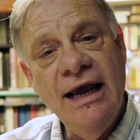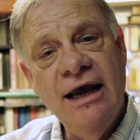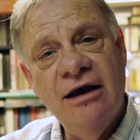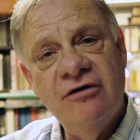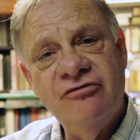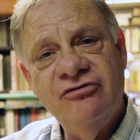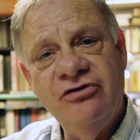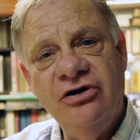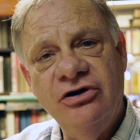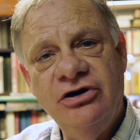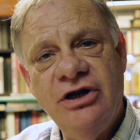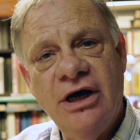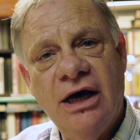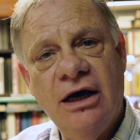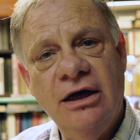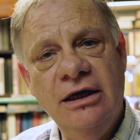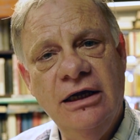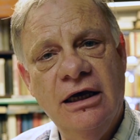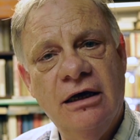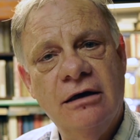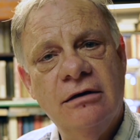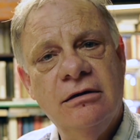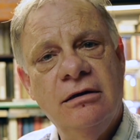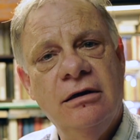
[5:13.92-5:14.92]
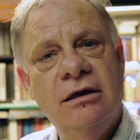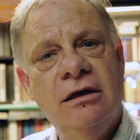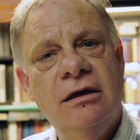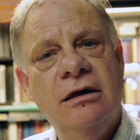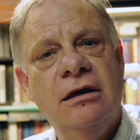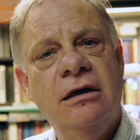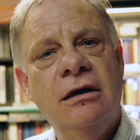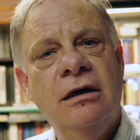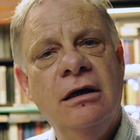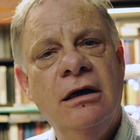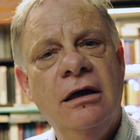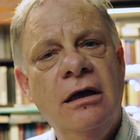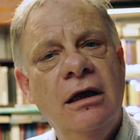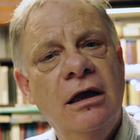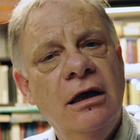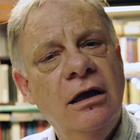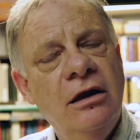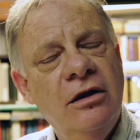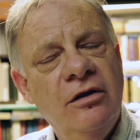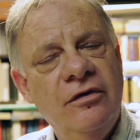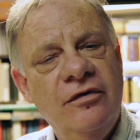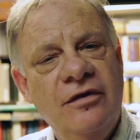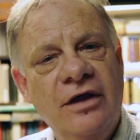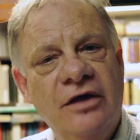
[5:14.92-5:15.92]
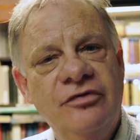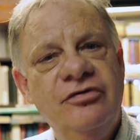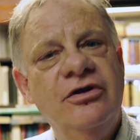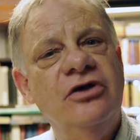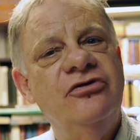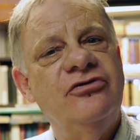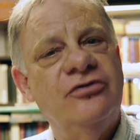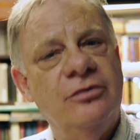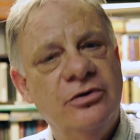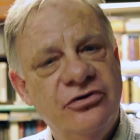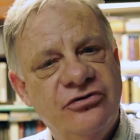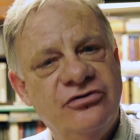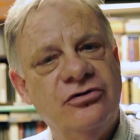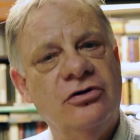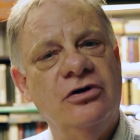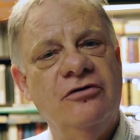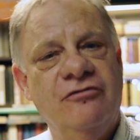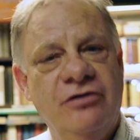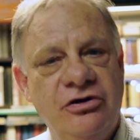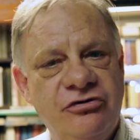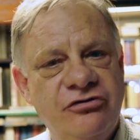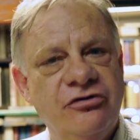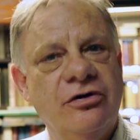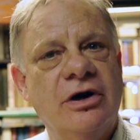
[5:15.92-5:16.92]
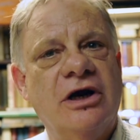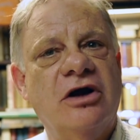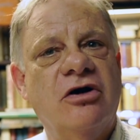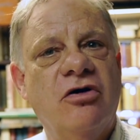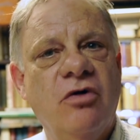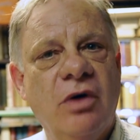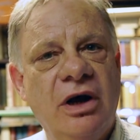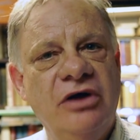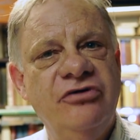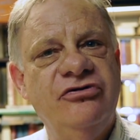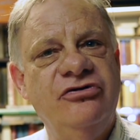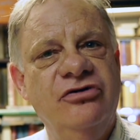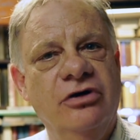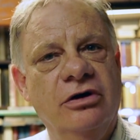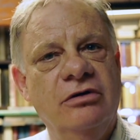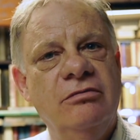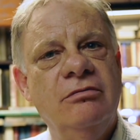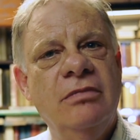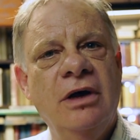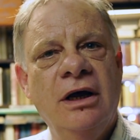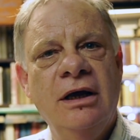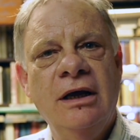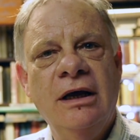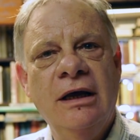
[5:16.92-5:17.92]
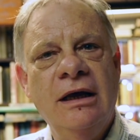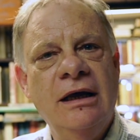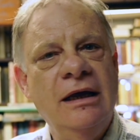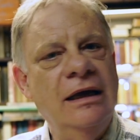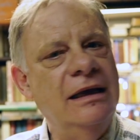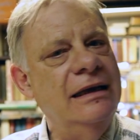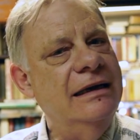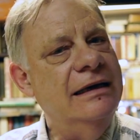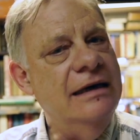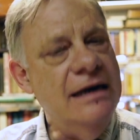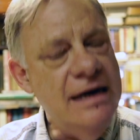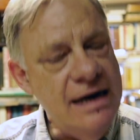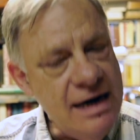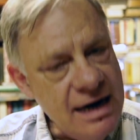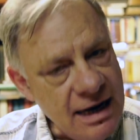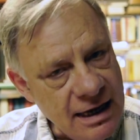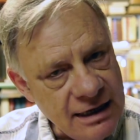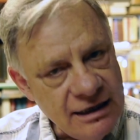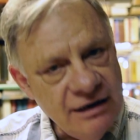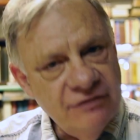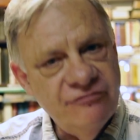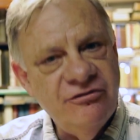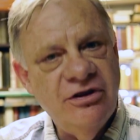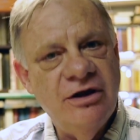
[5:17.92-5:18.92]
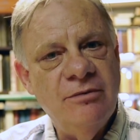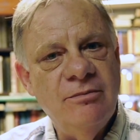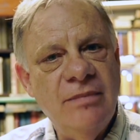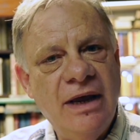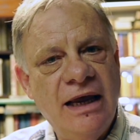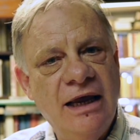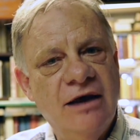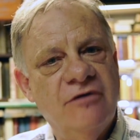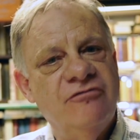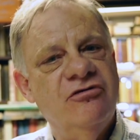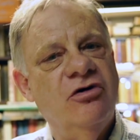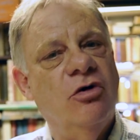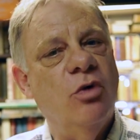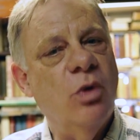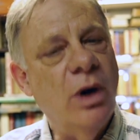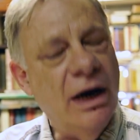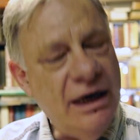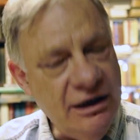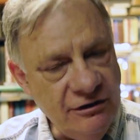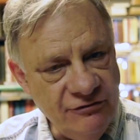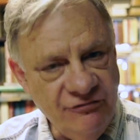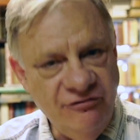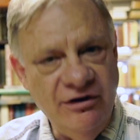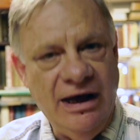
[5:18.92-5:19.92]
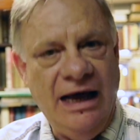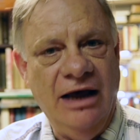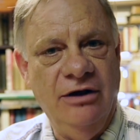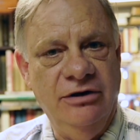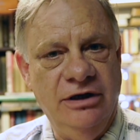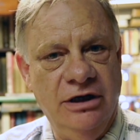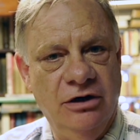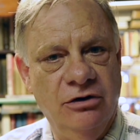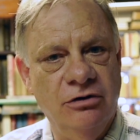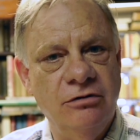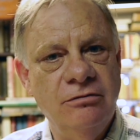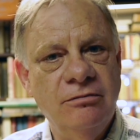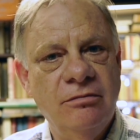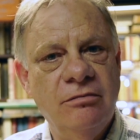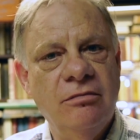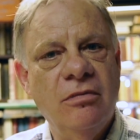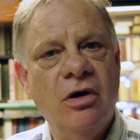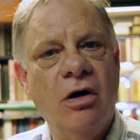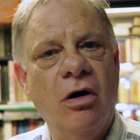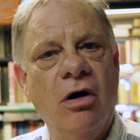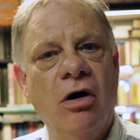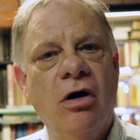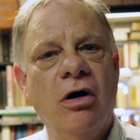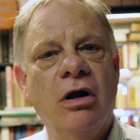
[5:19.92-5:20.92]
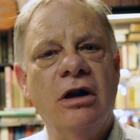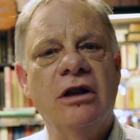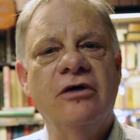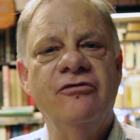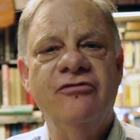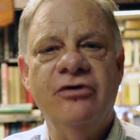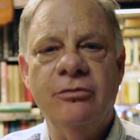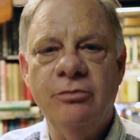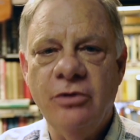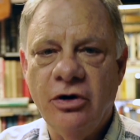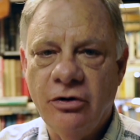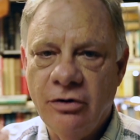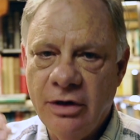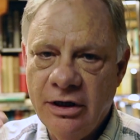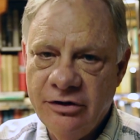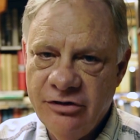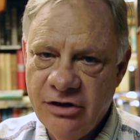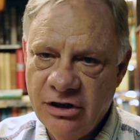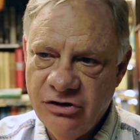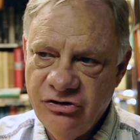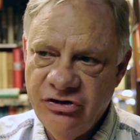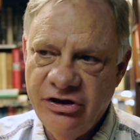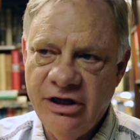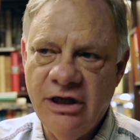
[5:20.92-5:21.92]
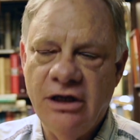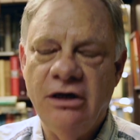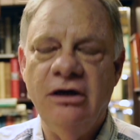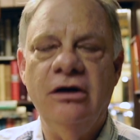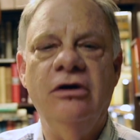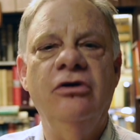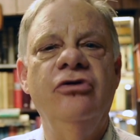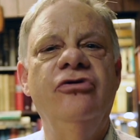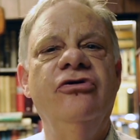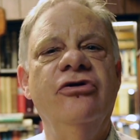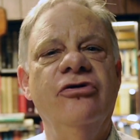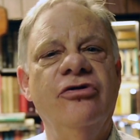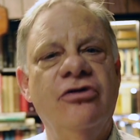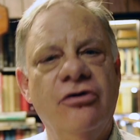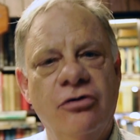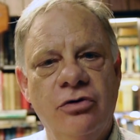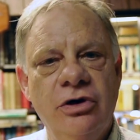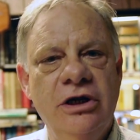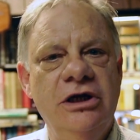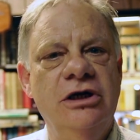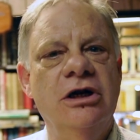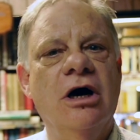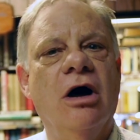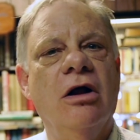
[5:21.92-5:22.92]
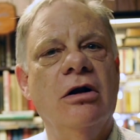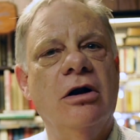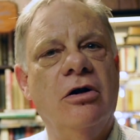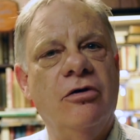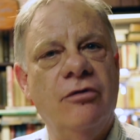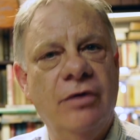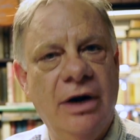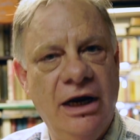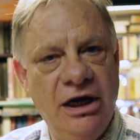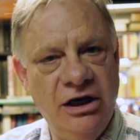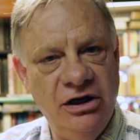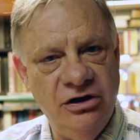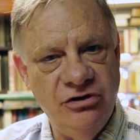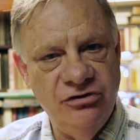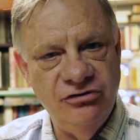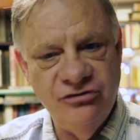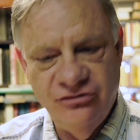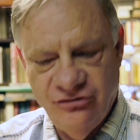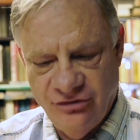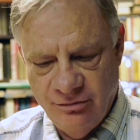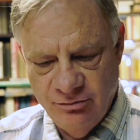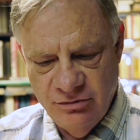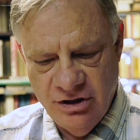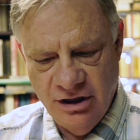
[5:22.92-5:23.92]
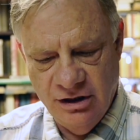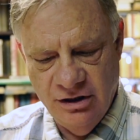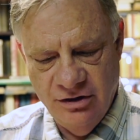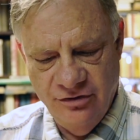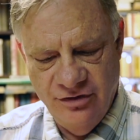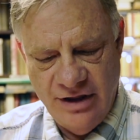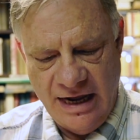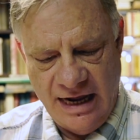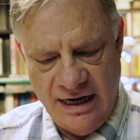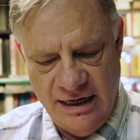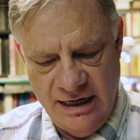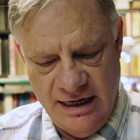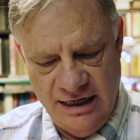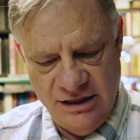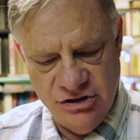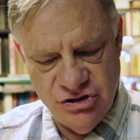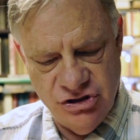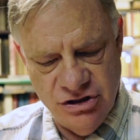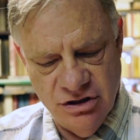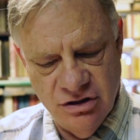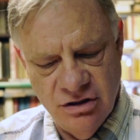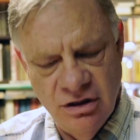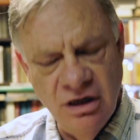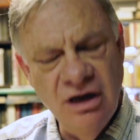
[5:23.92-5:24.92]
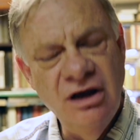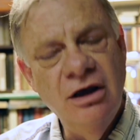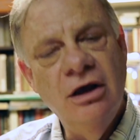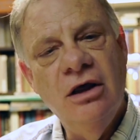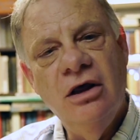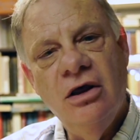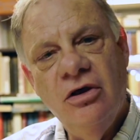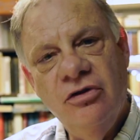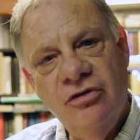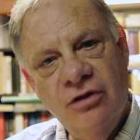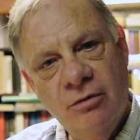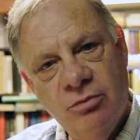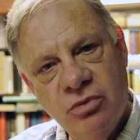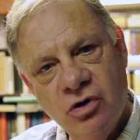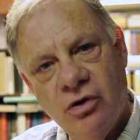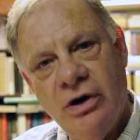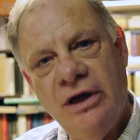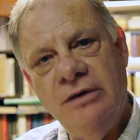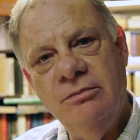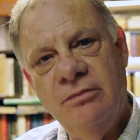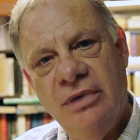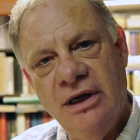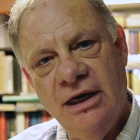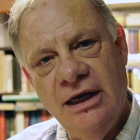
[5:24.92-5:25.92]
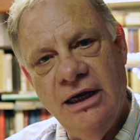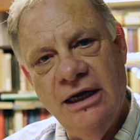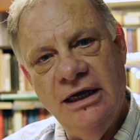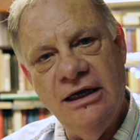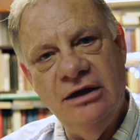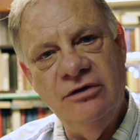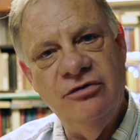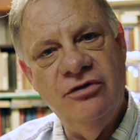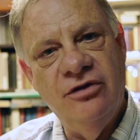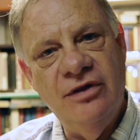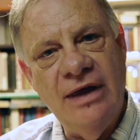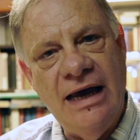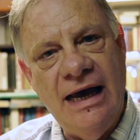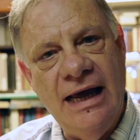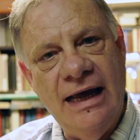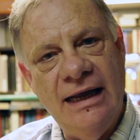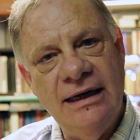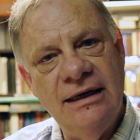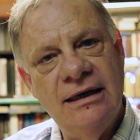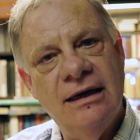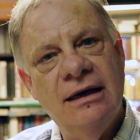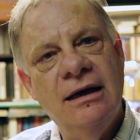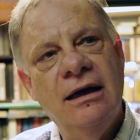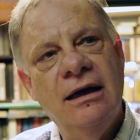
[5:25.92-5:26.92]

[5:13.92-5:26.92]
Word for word: have to tell you that this was sort of a trick question. None of them have great value. All of them are in the 10 to $30 range, something of that nature. The point being that